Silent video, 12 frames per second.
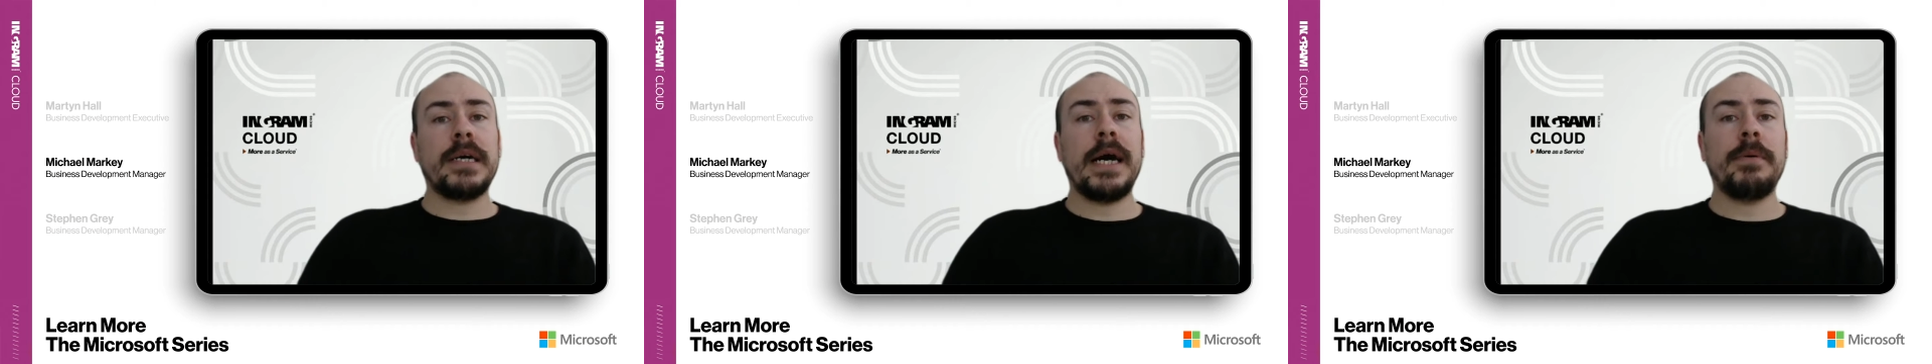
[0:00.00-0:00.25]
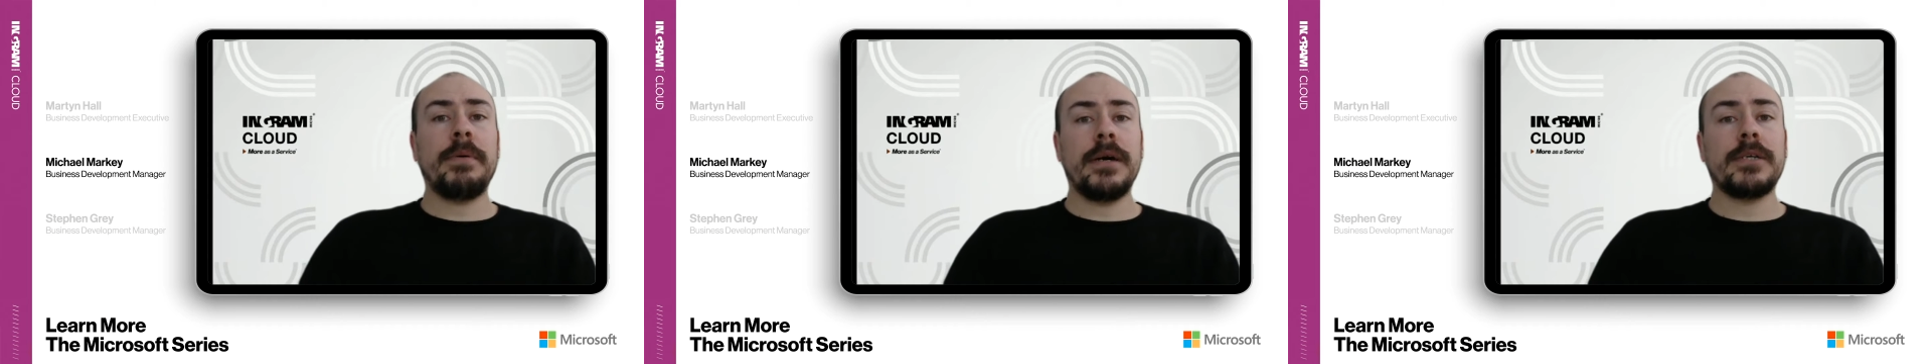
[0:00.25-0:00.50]

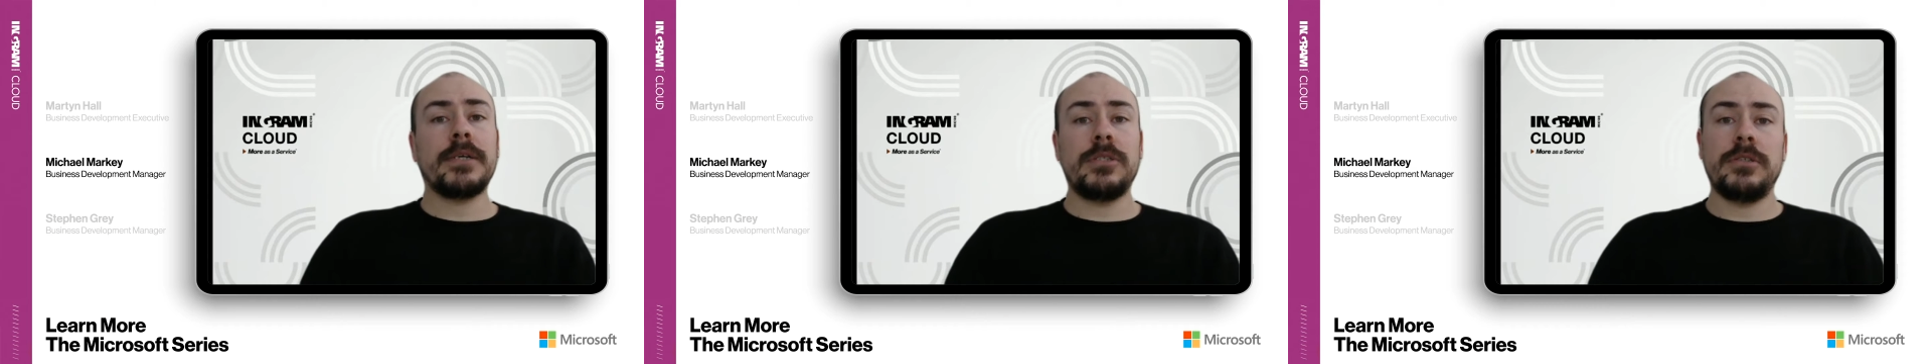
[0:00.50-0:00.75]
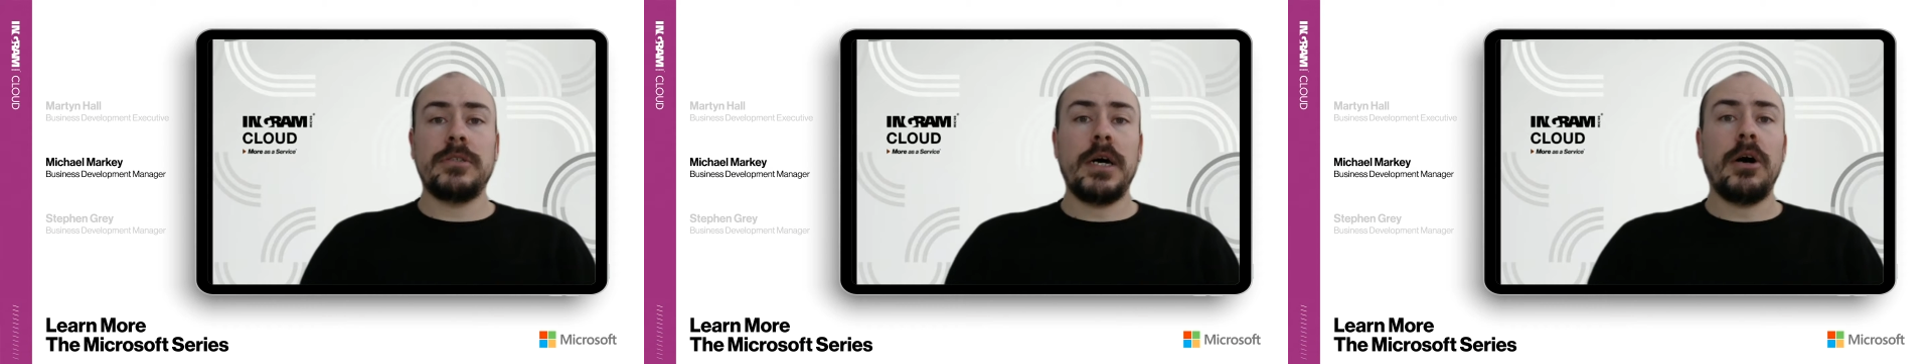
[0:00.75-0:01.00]

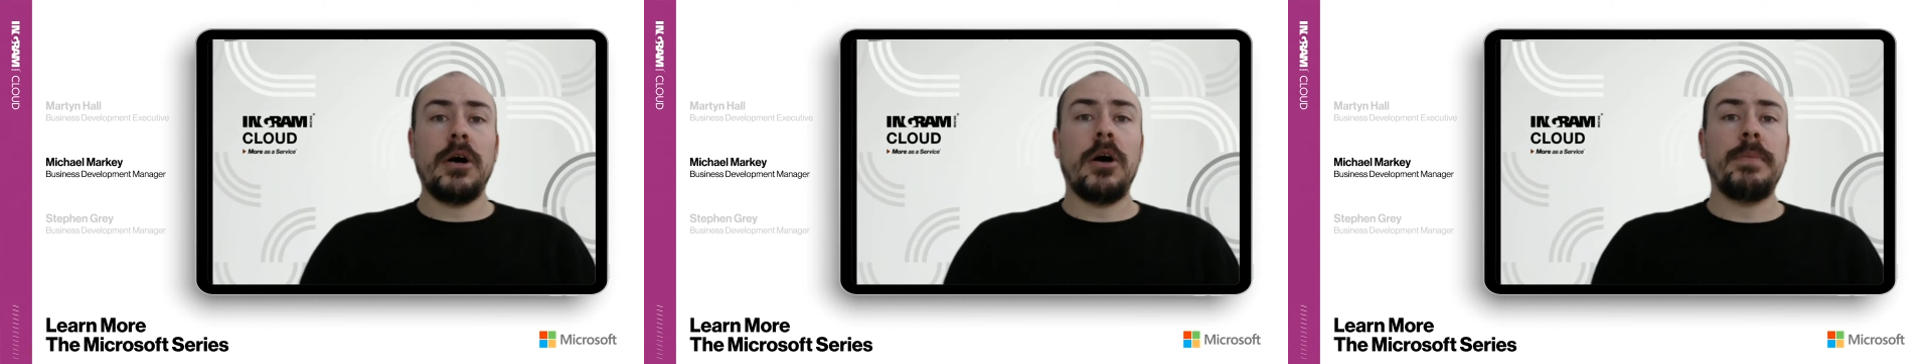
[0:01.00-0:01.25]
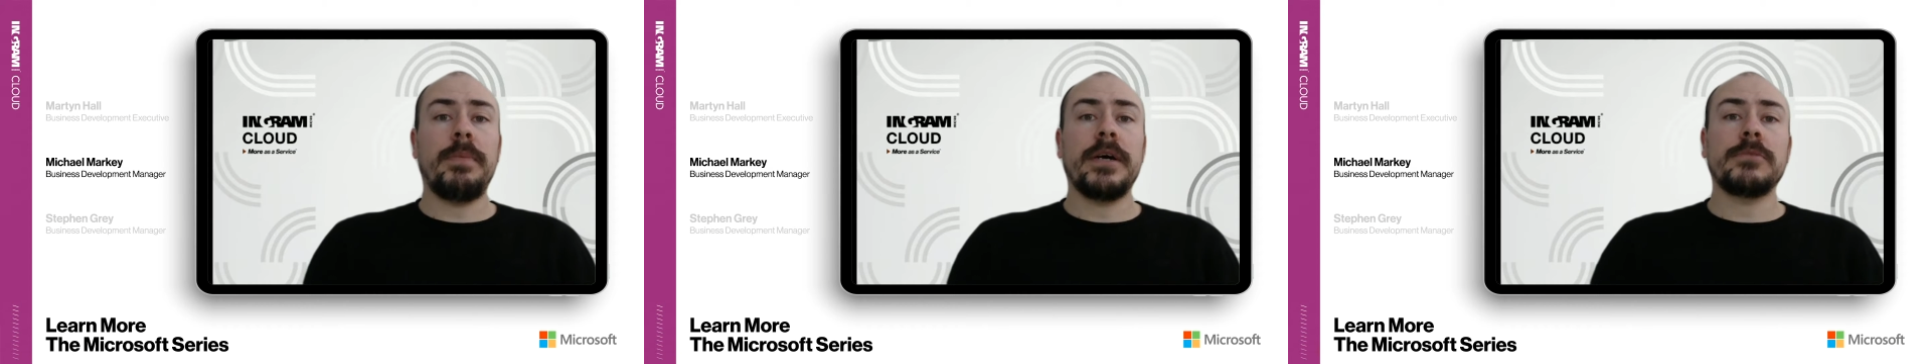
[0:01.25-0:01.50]
CapEx to that
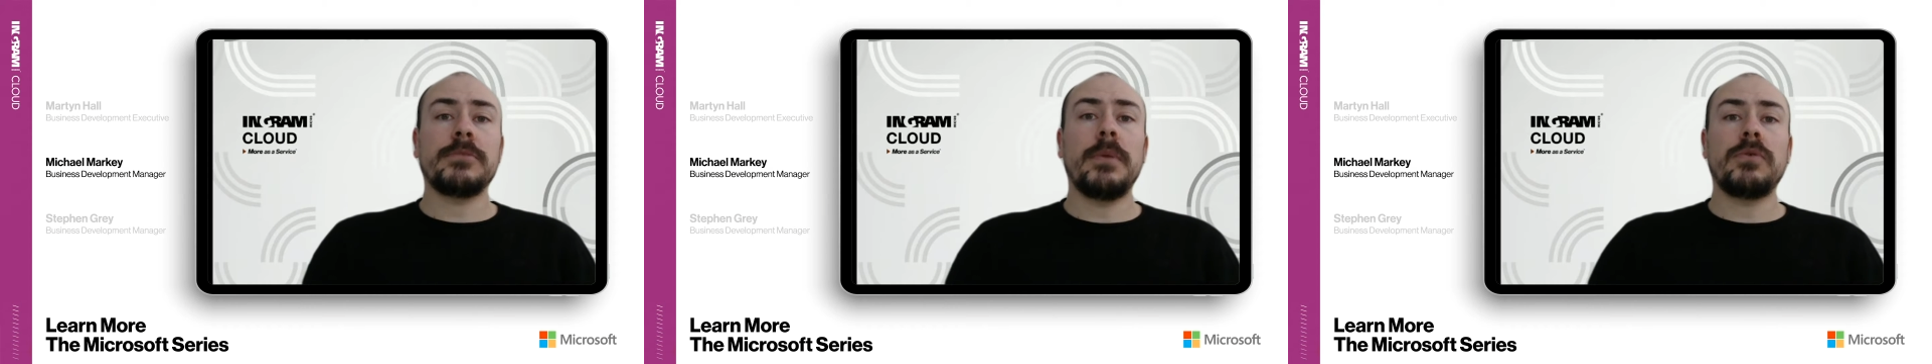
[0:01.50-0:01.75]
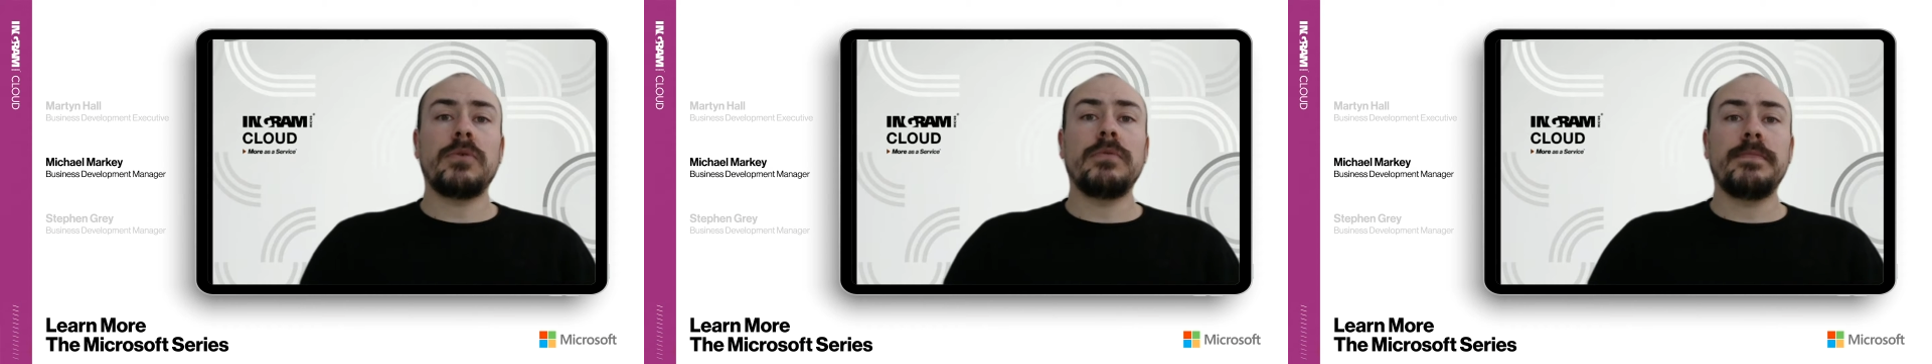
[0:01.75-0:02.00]
OpEx
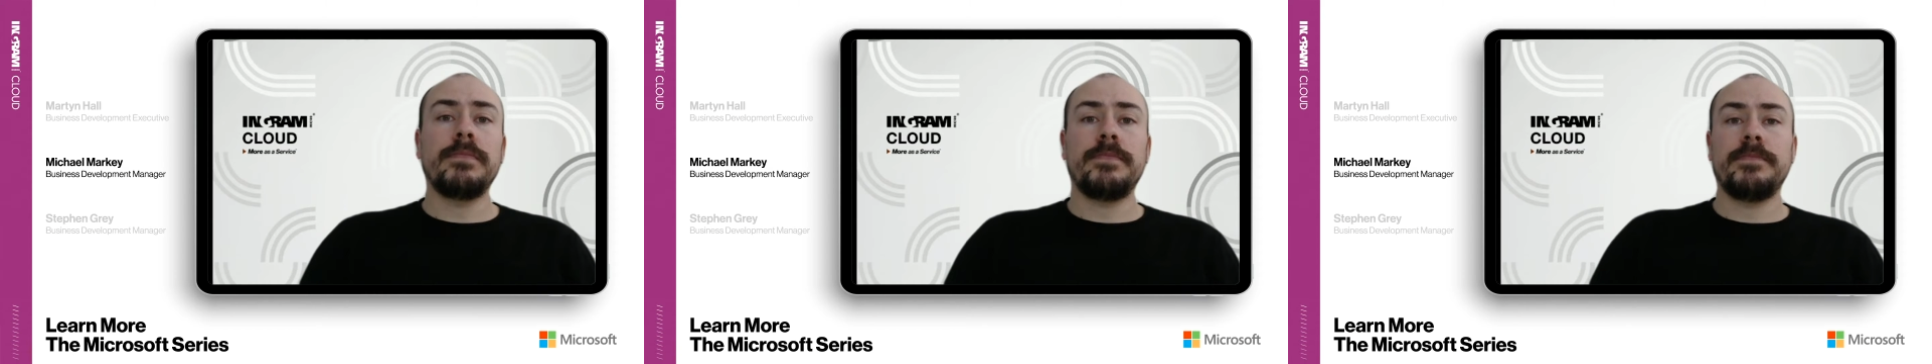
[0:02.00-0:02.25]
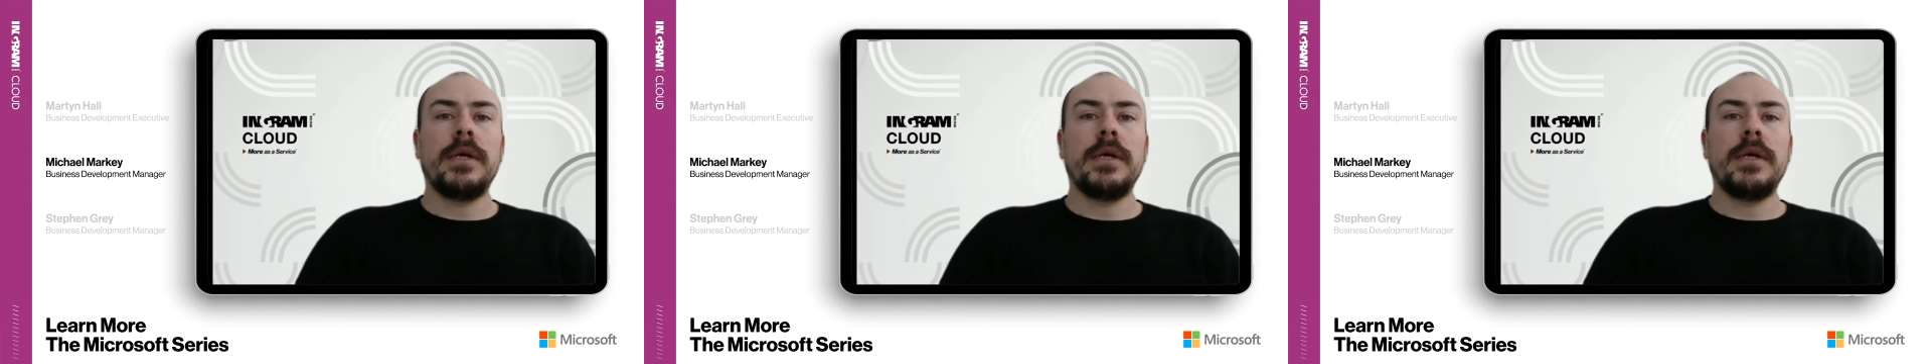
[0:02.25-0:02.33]
model.